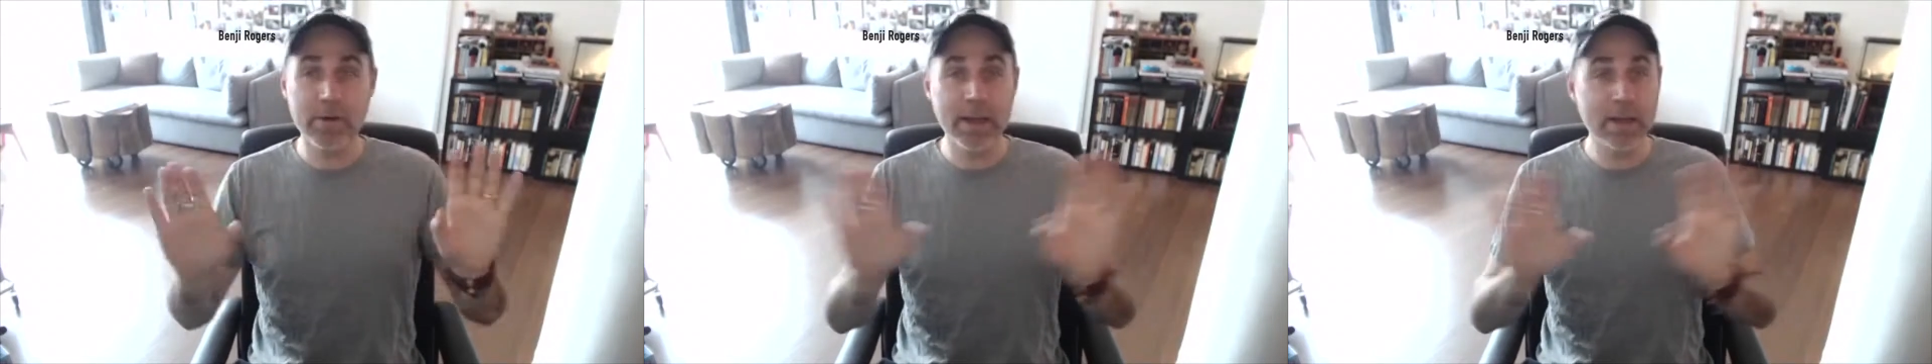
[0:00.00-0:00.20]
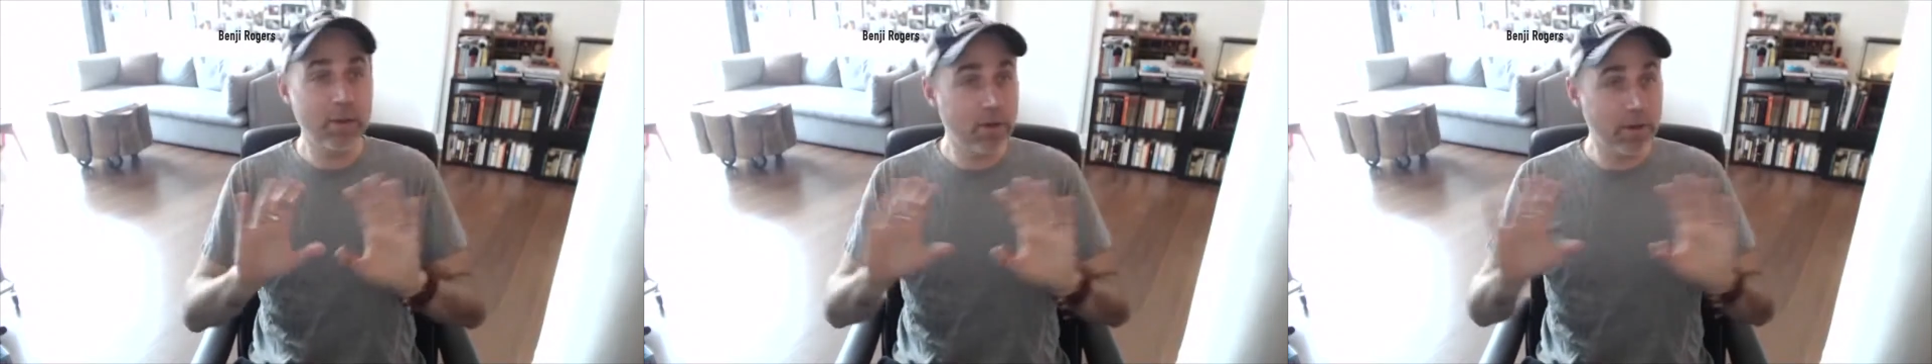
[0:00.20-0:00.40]

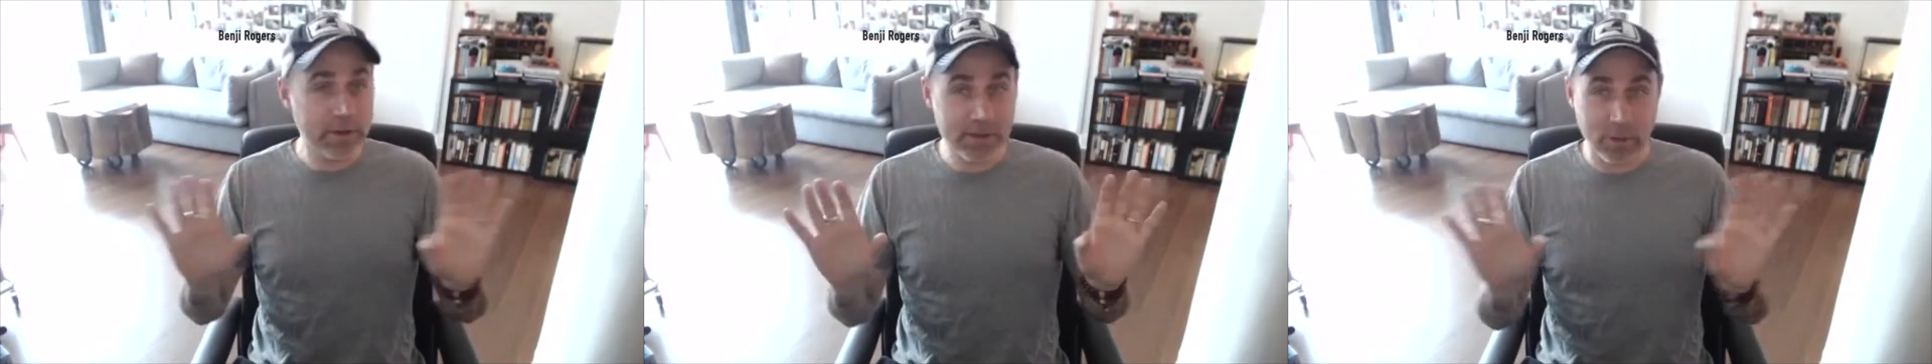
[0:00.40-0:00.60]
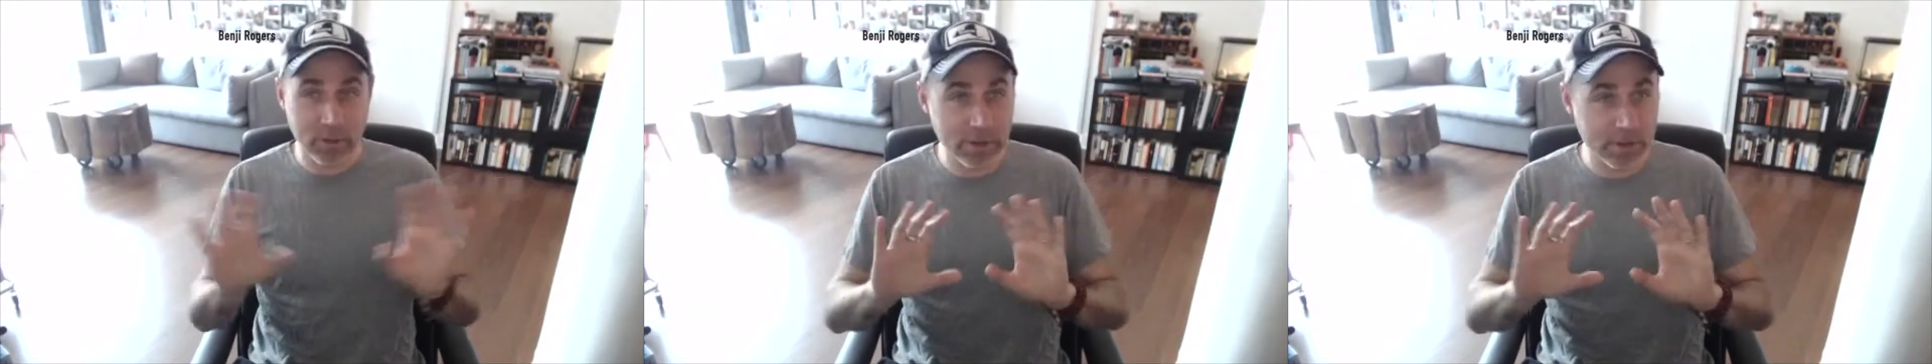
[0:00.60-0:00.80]
need all
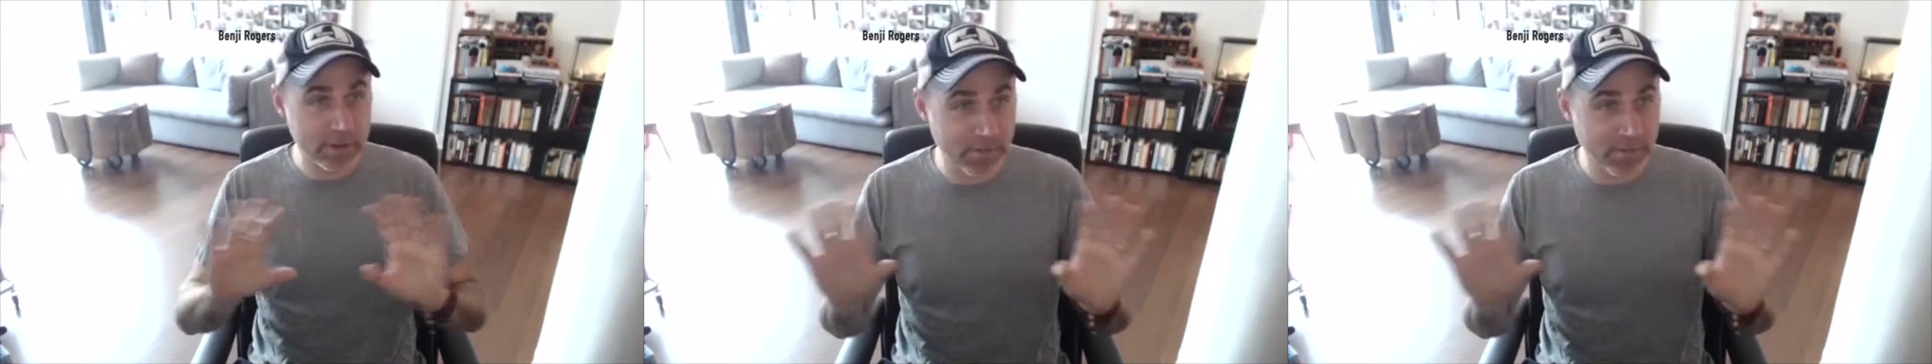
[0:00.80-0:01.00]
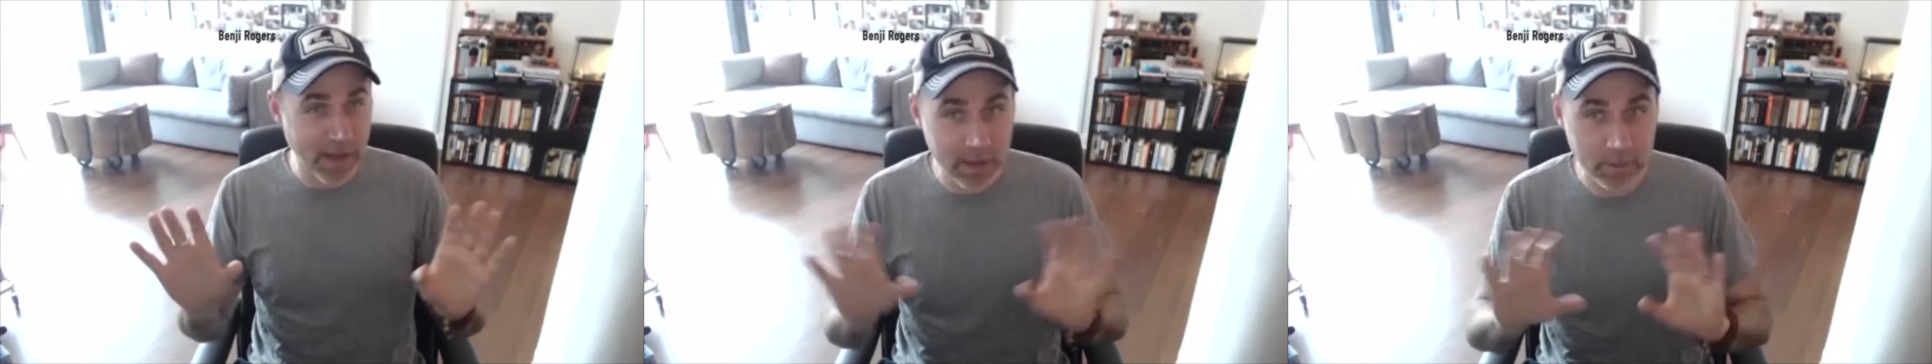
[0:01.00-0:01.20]
this
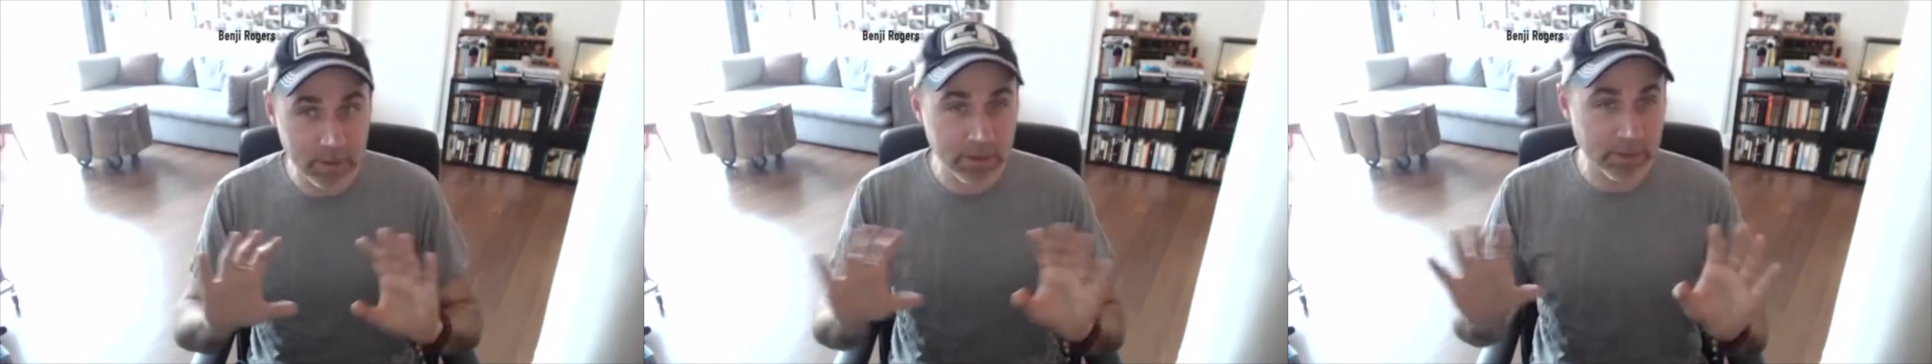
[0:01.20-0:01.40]
valuable